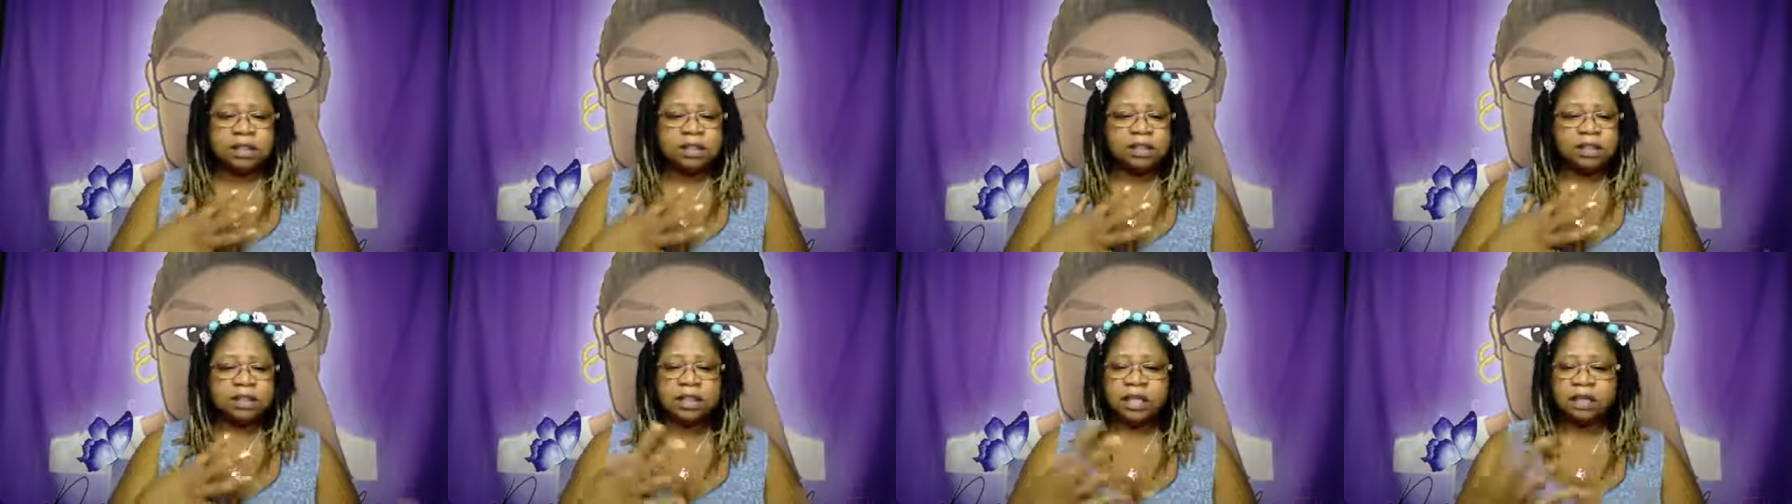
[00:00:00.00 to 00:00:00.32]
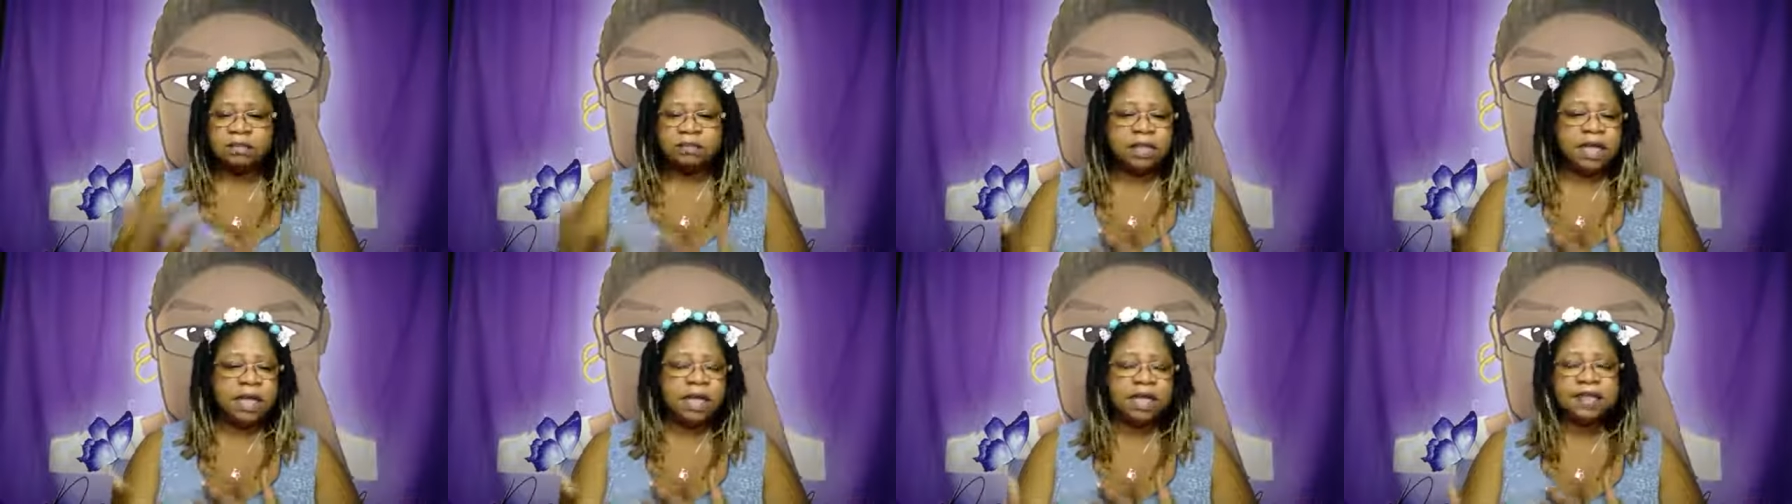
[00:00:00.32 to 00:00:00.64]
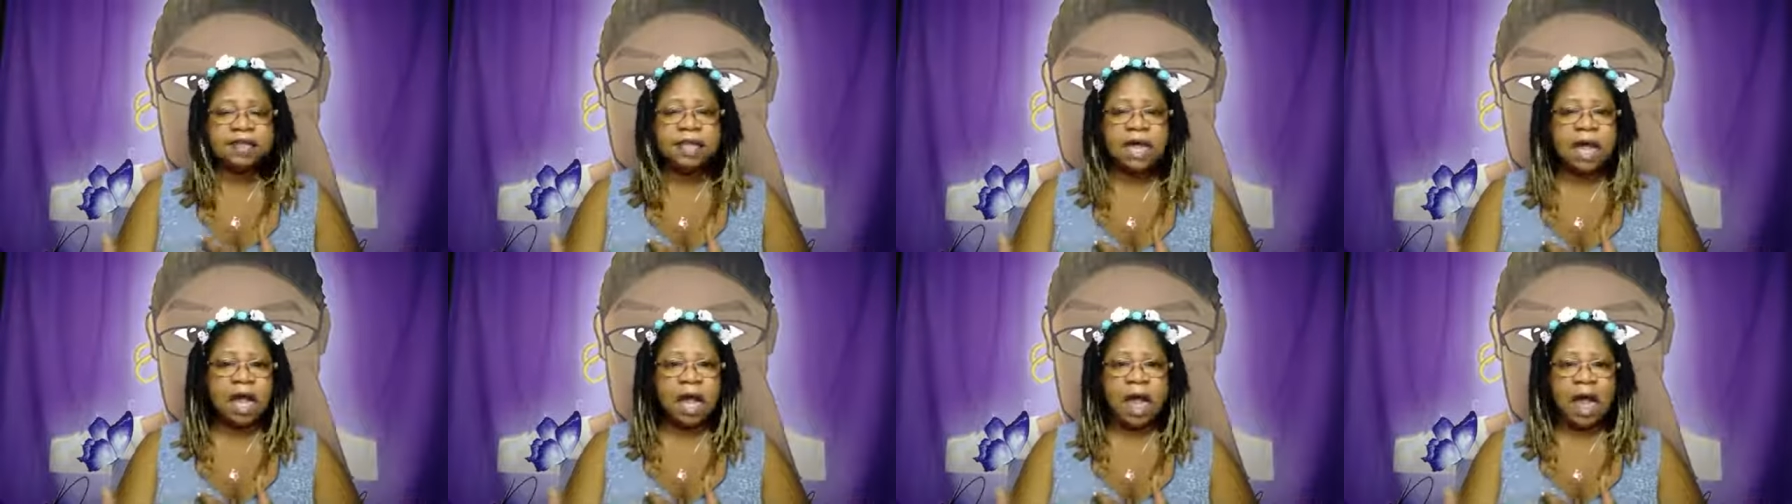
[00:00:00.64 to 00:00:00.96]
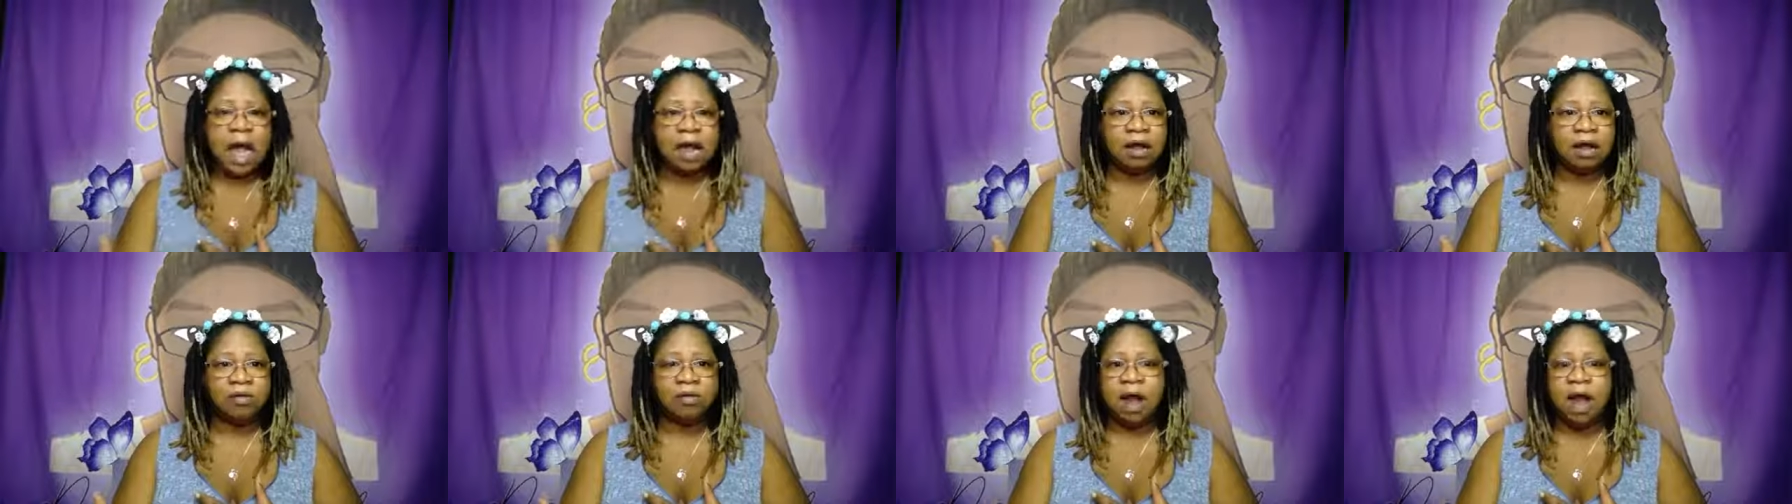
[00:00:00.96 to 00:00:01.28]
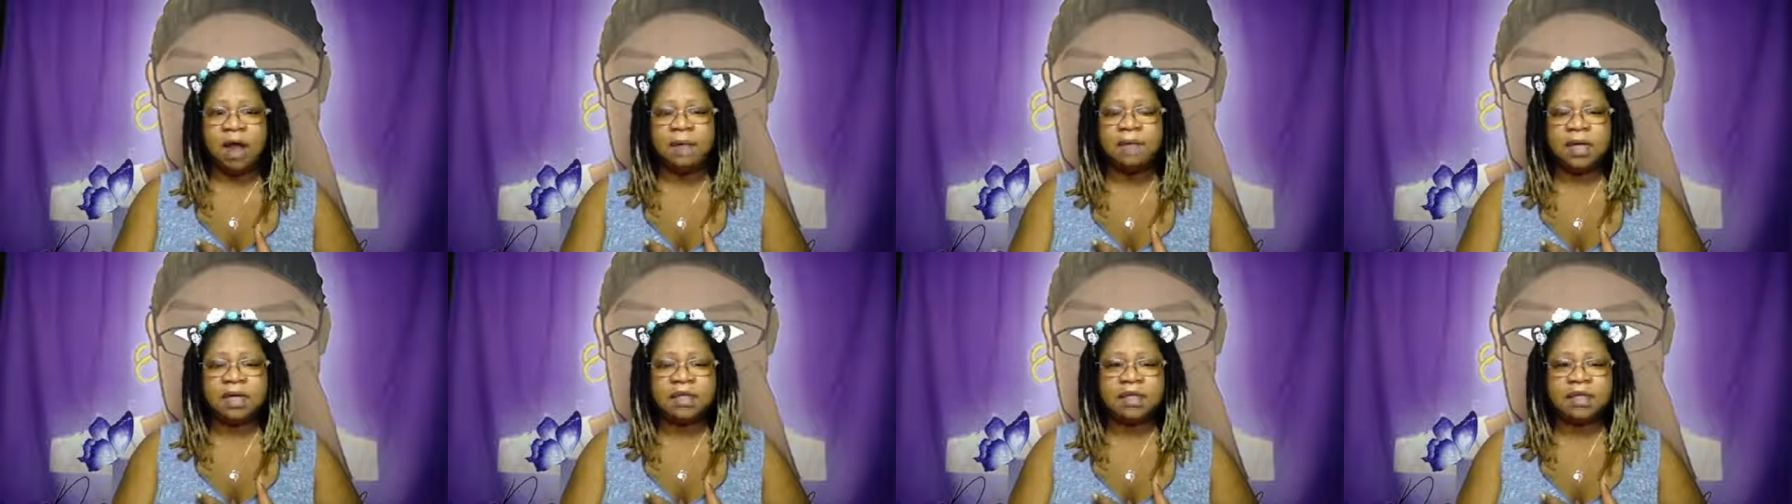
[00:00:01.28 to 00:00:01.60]
Some days I
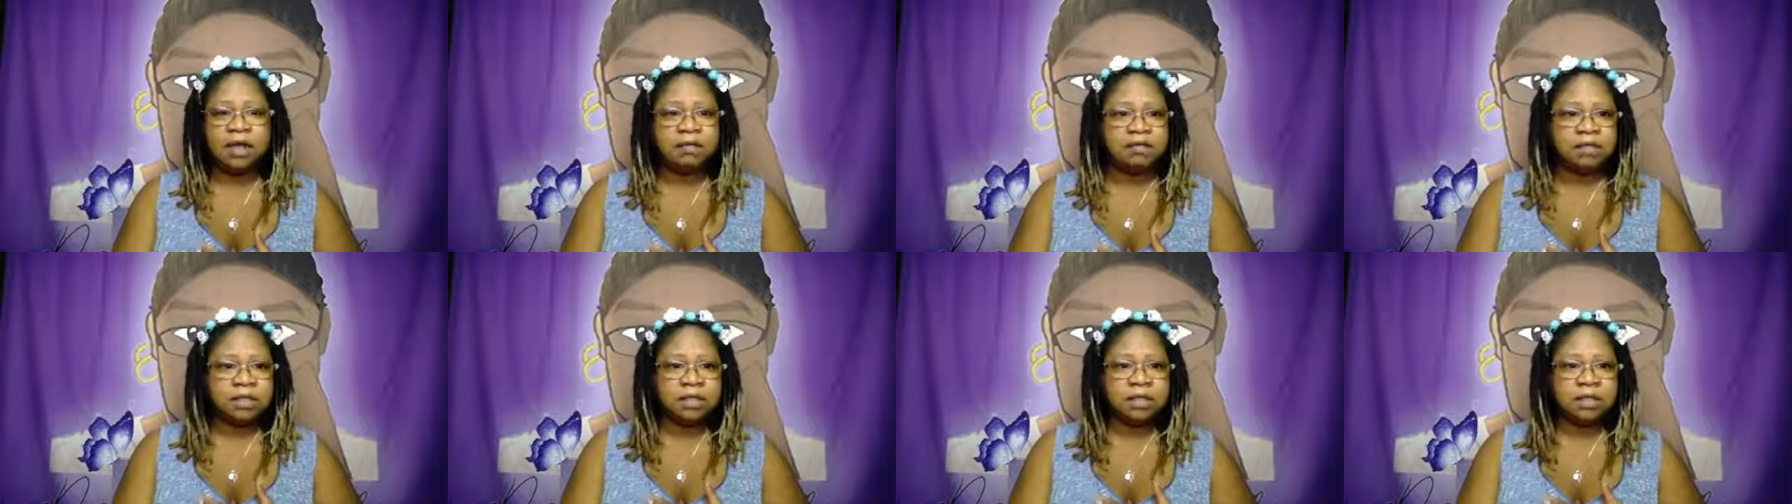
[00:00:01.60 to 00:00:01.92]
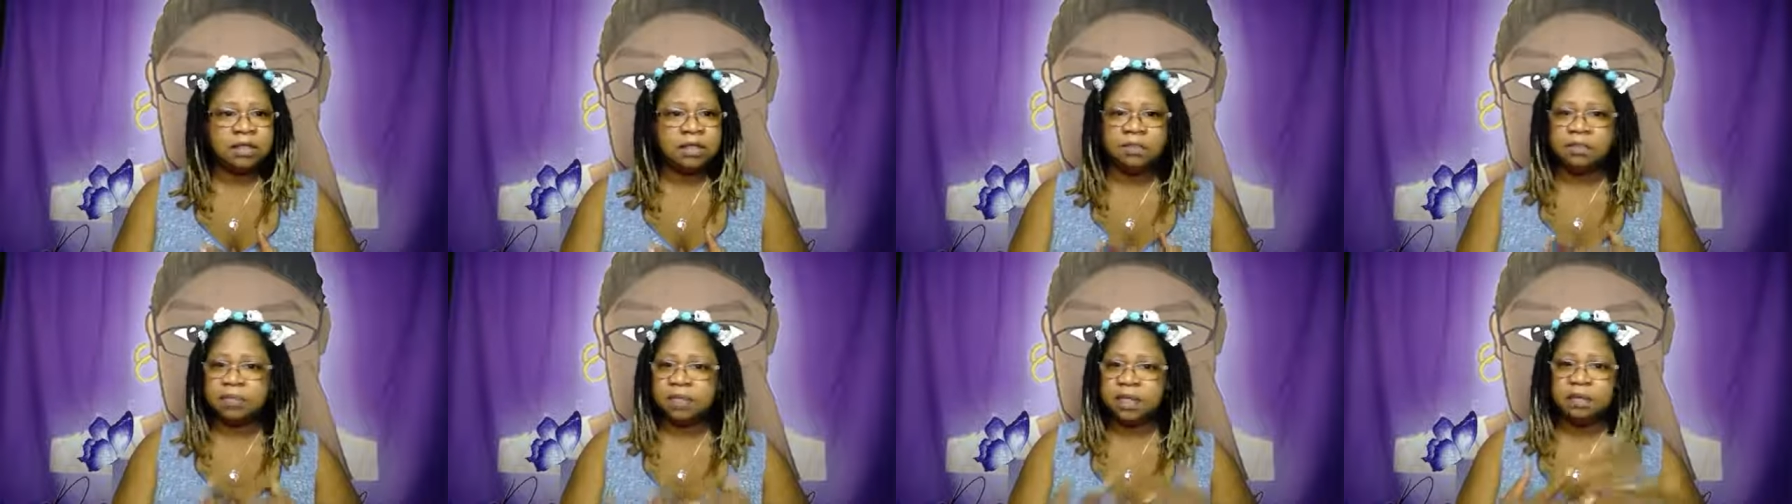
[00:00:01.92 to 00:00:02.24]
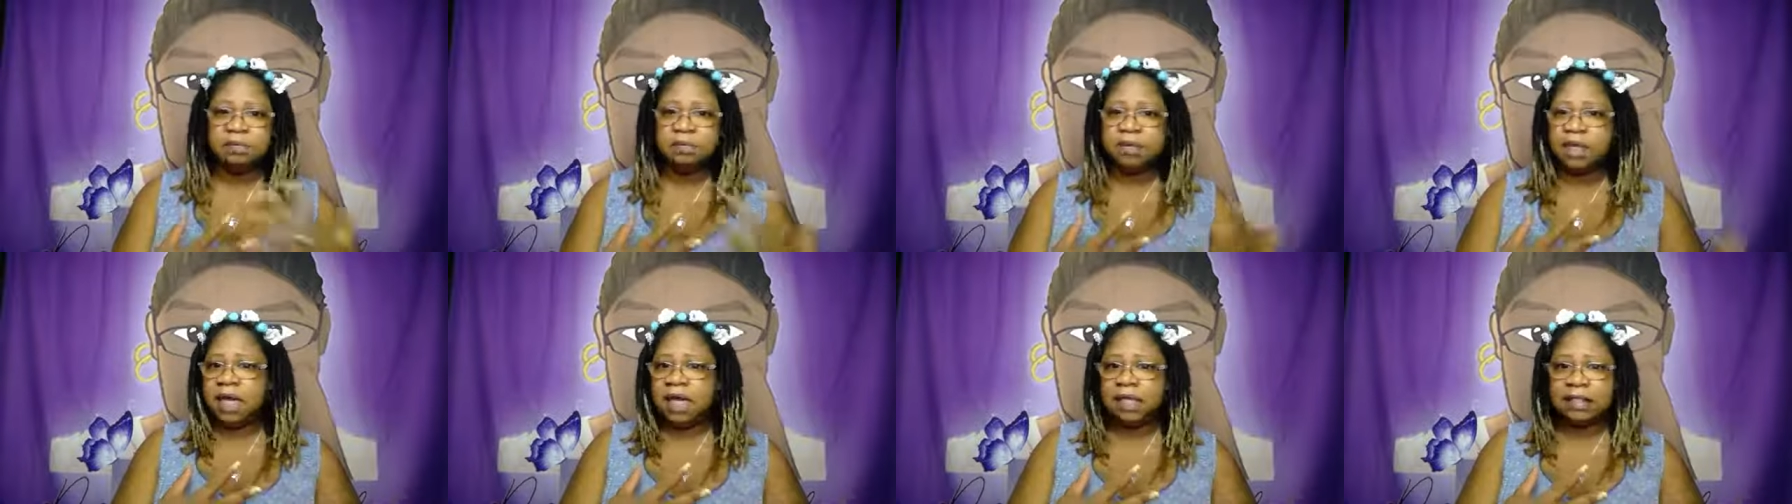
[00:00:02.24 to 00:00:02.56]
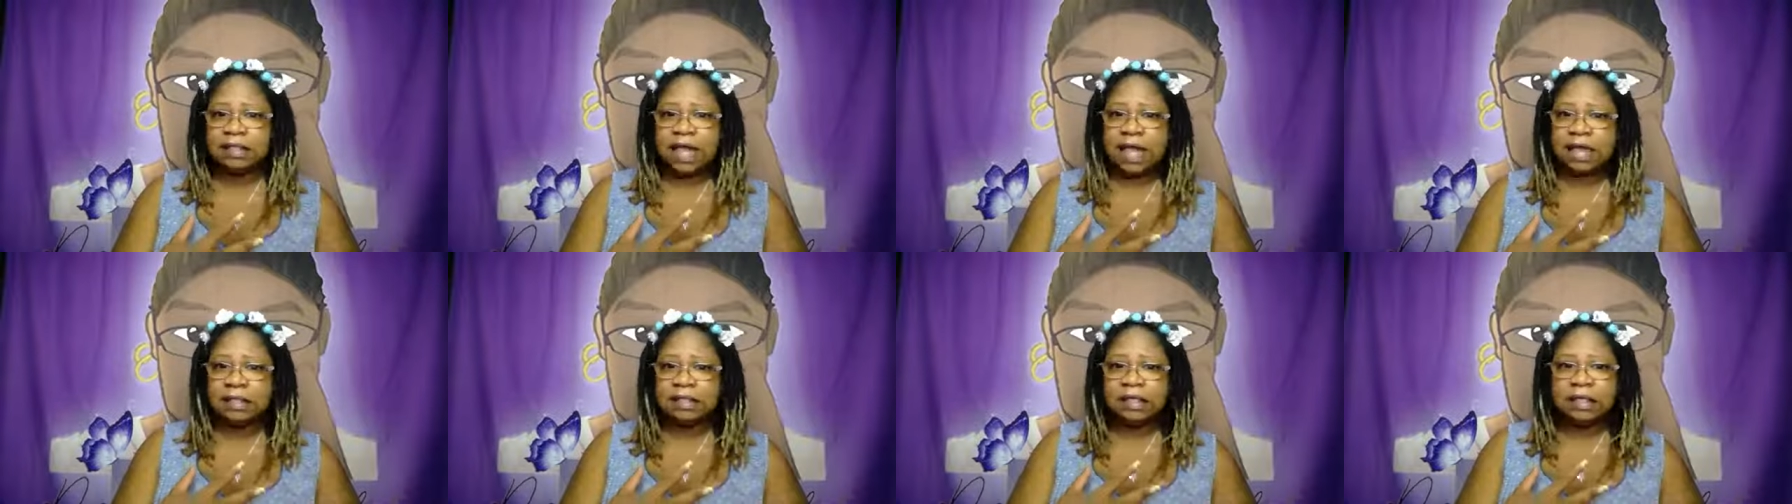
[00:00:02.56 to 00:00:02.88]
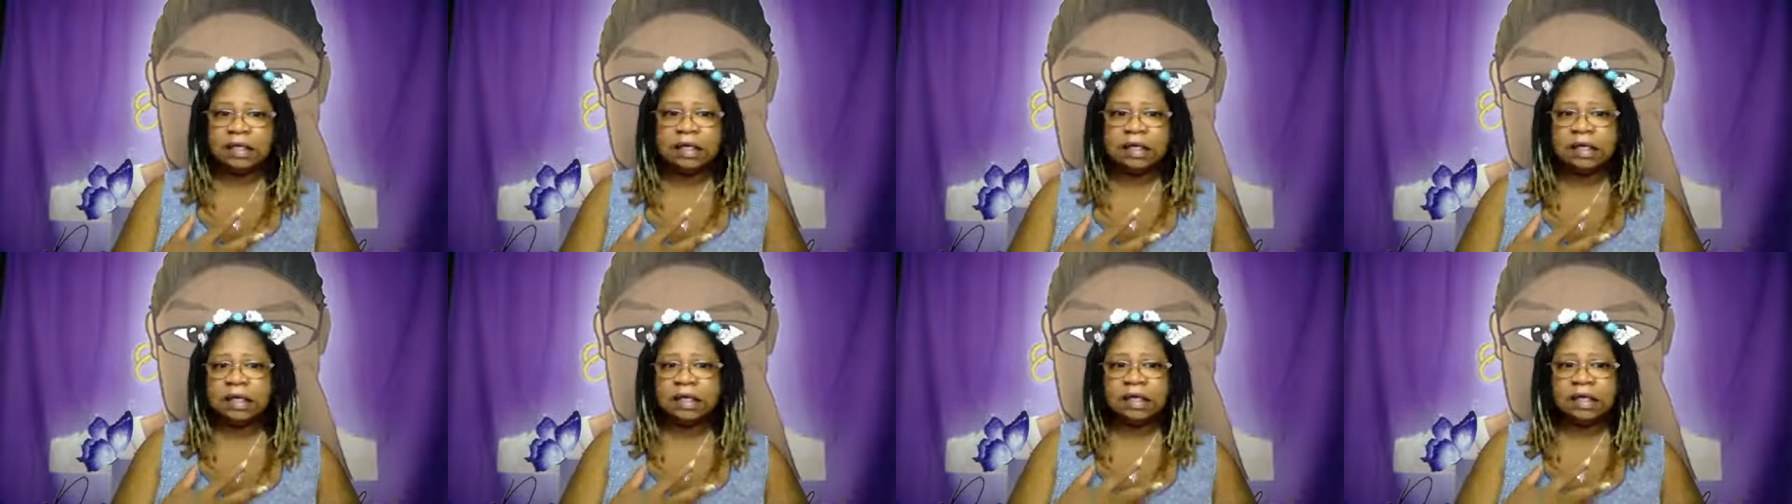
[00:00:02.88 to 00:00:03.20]
cried myself to sleep. Some days I
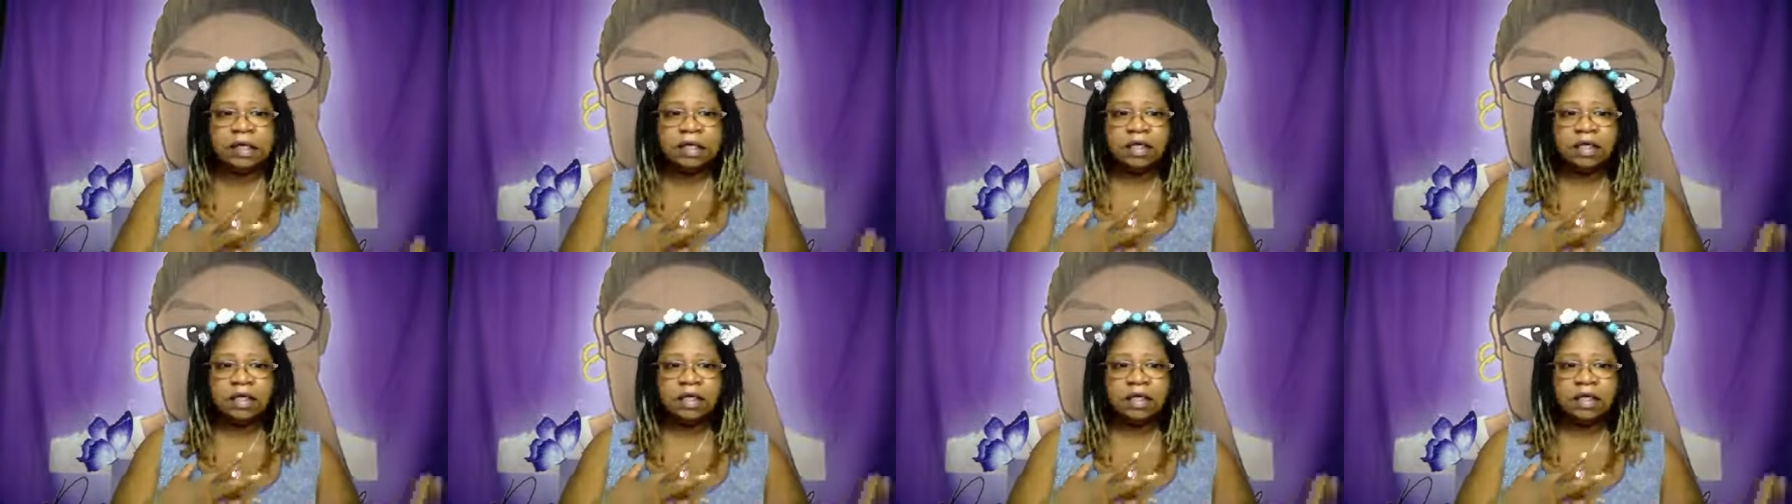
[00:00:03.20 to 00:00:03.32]
didn't.